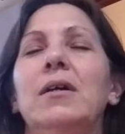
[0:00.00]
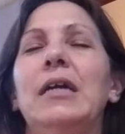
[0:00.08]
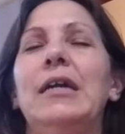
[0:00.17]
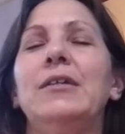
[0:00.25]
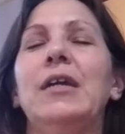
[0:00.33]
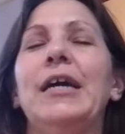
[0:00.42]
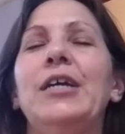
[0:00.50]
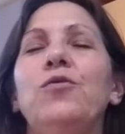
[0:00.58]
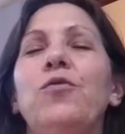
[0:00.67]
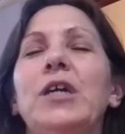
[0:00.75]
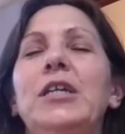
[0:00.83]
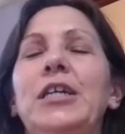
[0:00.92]
And I
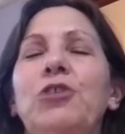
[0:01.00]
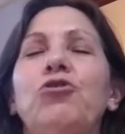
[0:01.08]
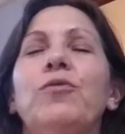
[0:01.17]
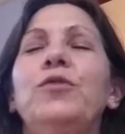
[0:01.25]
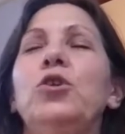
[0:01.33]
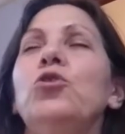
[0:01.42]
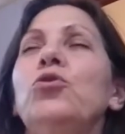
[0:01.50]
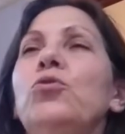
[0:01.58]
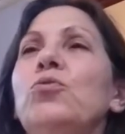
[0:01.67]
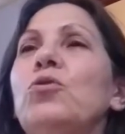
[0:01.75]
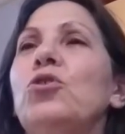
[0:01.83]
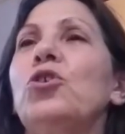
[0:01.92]
invite each of
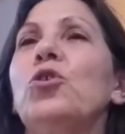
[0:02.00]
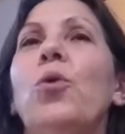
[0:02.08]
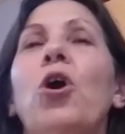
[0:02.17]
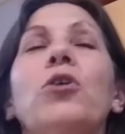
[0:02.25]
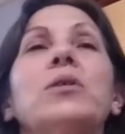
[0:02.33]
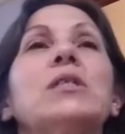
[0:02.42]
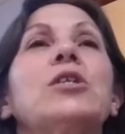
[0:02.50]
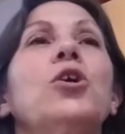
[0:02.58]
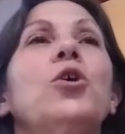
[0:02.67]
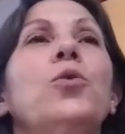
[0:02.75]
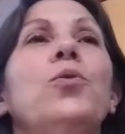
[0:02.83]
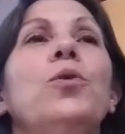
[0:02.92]
you to
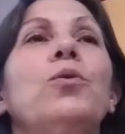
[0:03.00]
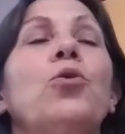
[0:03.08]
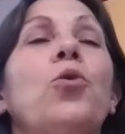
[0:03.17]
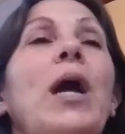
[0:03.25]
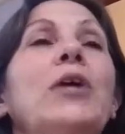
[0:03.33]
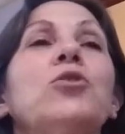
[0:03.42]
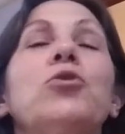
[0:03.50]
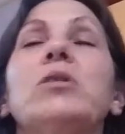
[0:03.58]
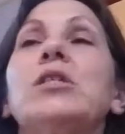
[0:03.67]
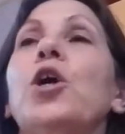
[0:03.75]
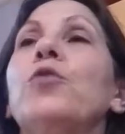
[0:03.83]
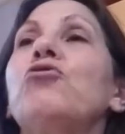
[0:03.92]
also ground
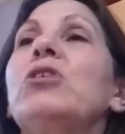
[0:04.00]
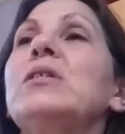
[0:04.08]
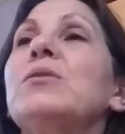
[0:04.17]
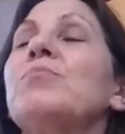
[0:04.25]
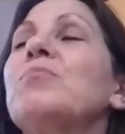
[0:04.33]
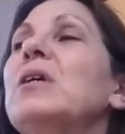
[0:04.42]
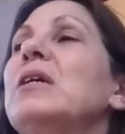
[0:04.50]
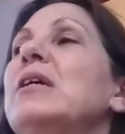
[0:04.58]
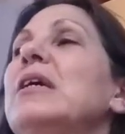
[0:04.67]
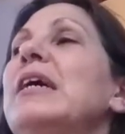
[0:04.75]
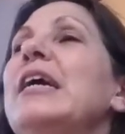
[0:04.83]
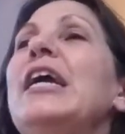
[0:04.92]
yourself. Just
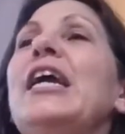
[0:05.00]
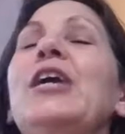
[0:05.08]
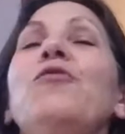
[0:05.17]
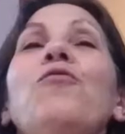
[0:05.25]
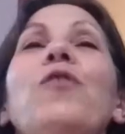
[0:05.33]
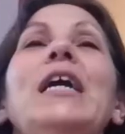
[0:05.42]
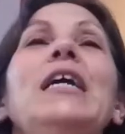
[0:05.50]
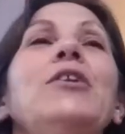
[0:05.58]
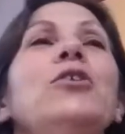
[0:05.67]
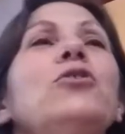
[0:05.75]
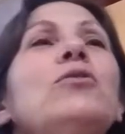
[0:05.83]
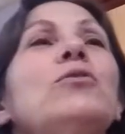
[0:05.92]

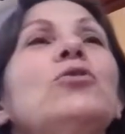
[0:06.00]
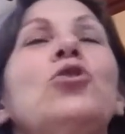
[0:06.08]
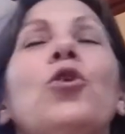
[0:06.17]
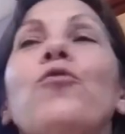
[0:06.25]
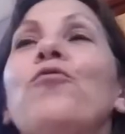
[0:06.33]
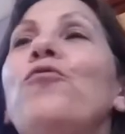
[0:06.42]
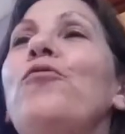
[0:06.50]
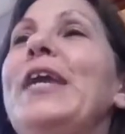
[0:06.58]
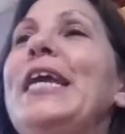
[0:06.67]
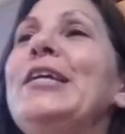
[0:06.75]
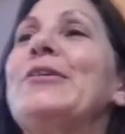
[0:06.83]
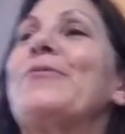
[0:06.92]
invite your
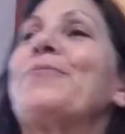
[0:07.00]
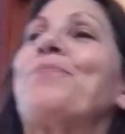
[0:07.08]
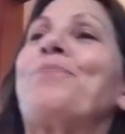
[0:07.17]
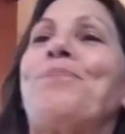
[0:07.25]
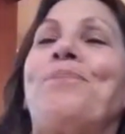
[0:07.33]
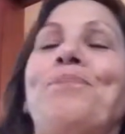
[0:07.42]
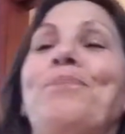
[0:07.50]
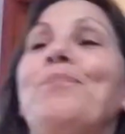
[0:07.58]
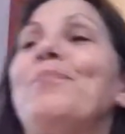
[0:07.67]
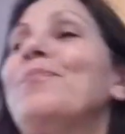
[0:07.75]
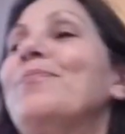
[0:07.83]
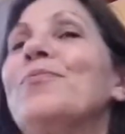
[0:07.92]
feet.
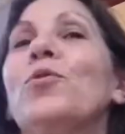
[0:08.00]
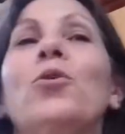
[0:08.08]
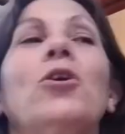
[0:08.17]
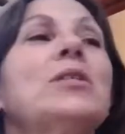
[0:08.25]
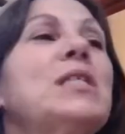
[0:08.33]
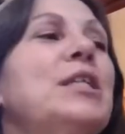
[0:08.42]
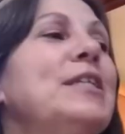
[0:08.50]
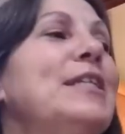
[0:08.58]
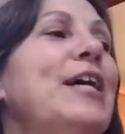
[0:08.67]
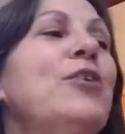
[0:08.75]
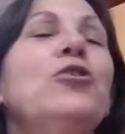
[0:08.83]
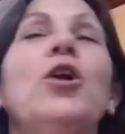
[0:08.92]
We're all sitting
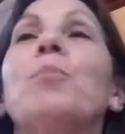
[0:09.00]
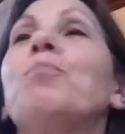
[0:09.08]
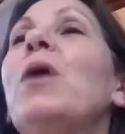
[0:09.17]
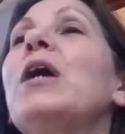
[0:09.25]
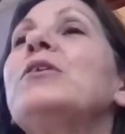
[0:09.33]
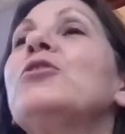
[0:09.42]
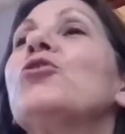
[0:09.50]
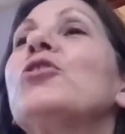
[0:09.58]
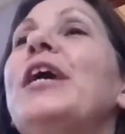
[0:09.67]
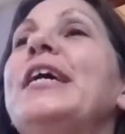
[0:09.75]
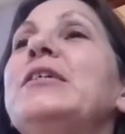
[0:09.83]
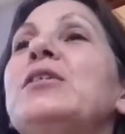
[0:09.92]
down, your butt, your
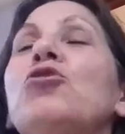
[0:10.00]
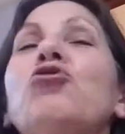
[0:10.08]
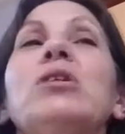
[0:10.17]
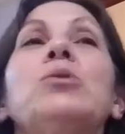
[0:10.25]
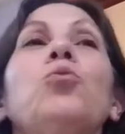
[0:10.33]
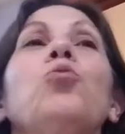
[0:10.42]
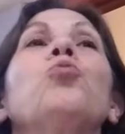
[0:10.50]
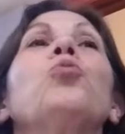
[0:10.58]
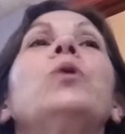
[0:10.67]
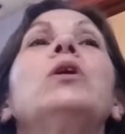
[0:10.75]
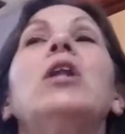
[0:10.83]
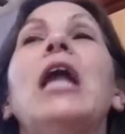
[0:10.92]
legs. So just
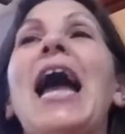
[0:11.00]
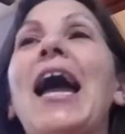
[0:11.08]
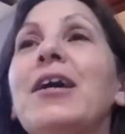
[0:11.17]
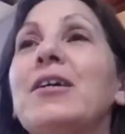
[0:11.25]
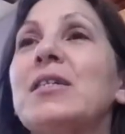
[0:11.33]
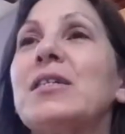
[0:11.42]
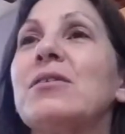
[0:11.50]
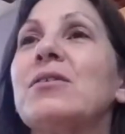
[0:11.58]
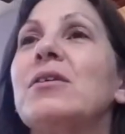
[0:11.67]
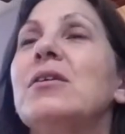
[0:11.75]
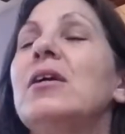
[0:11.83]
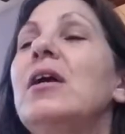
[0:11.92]
relax
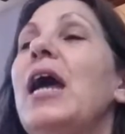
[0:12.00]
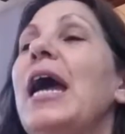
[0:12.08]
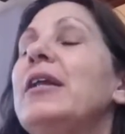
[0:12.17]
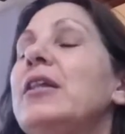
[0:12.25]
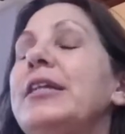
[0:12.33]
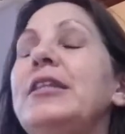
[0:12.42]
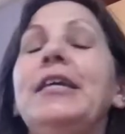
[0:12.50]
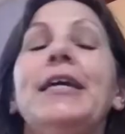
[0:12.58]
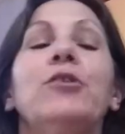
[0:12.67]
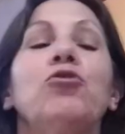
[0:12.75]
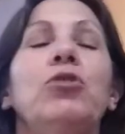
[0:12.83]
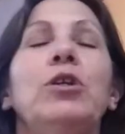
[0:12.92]
and let the
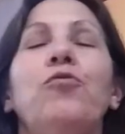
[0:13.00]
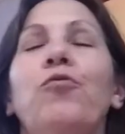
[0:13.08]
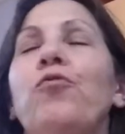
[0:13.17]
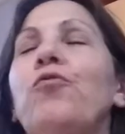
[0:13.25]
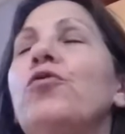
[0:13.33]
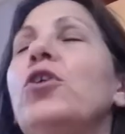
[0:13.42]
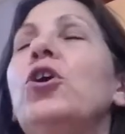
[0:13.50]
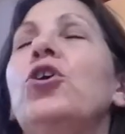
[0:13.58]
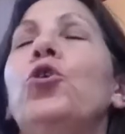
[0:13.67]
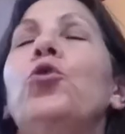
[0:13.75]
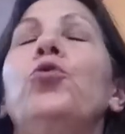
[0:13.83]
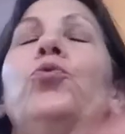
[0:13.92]
energy
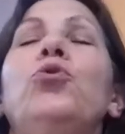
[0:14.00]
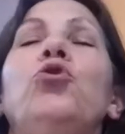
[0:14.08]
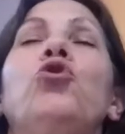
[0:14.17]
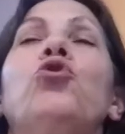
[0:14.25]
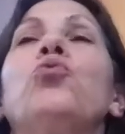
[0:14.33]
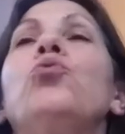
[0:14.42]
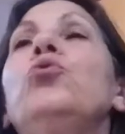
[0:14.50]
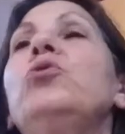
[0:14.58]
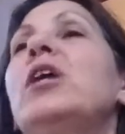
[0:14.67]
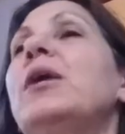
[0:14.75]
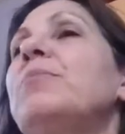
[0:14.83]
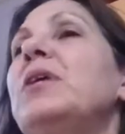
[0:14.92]
flow through
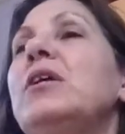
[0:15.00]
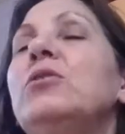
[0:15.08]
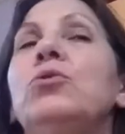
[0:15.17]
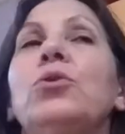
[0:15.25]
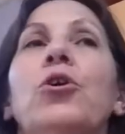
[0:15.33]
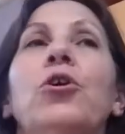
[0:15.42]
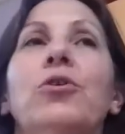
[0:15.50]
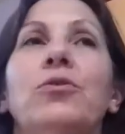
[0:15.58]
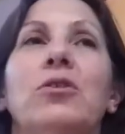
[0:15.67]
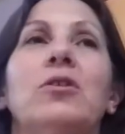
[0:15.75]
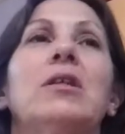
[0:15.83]
them into earth.